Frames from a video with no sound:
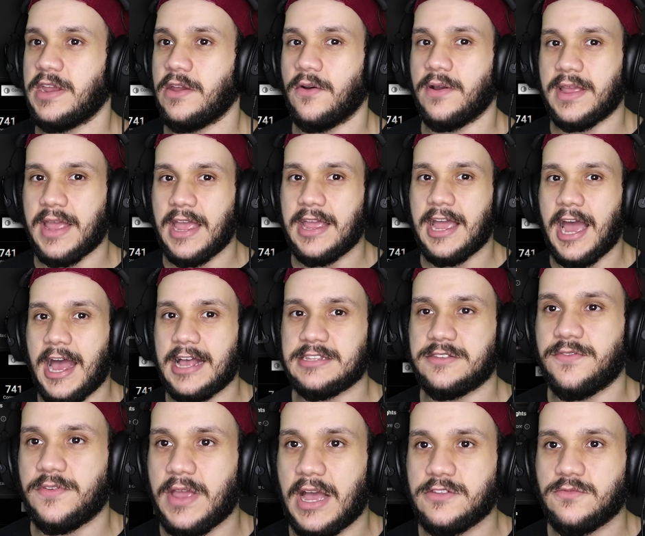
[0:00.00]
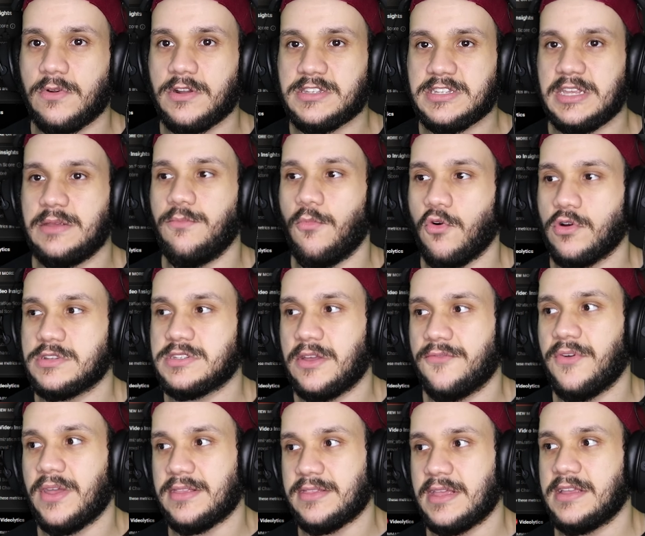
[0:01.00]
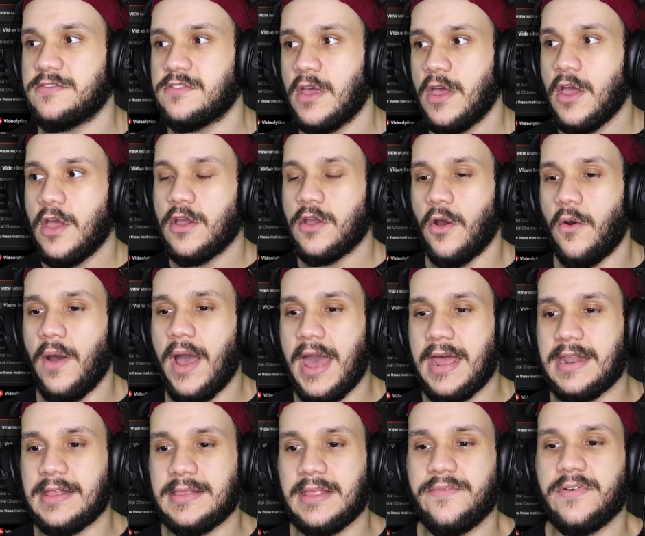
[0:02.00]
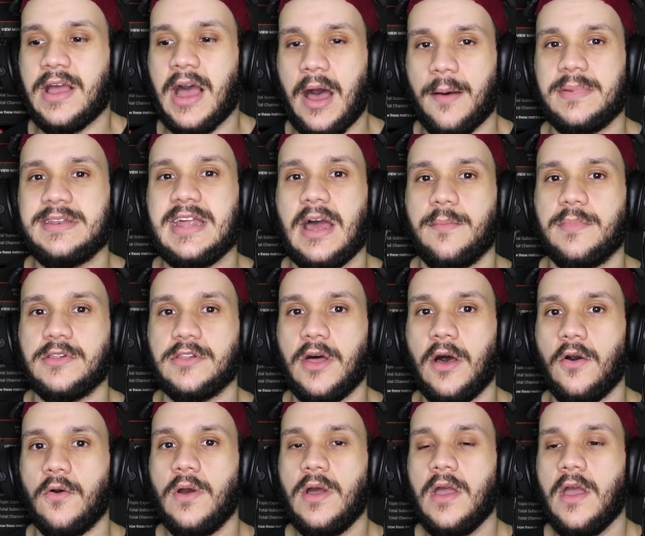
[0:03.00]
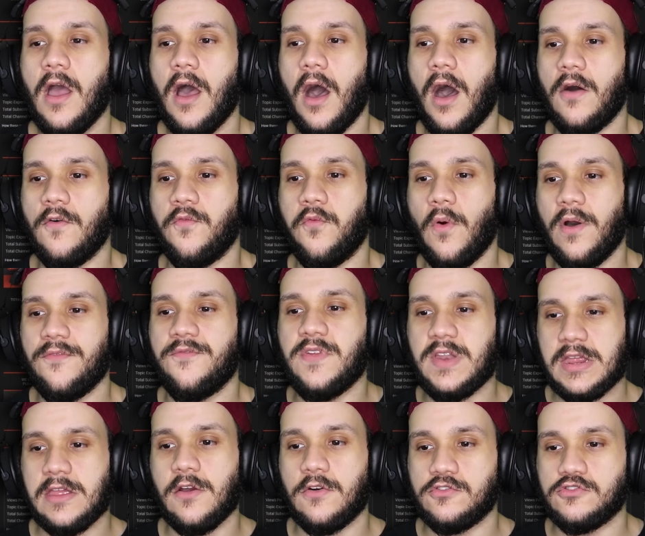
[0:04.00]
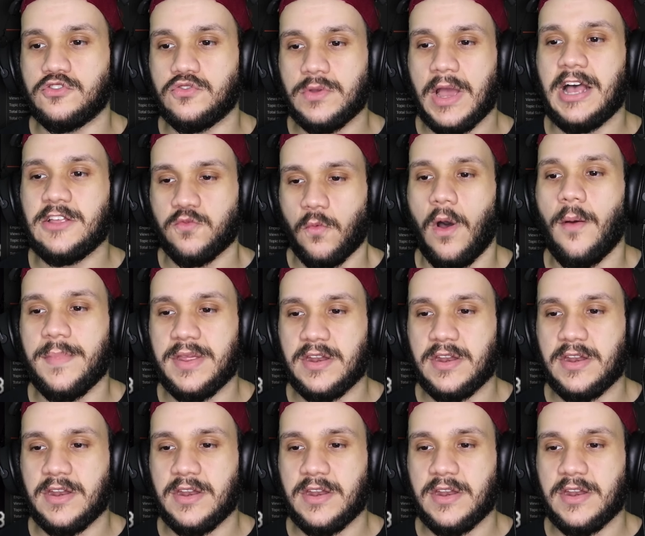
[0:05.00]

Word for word: Again, guys, if you guys want to see more stuff like this, go ahead and leave a comment down below of what videos you guys want me to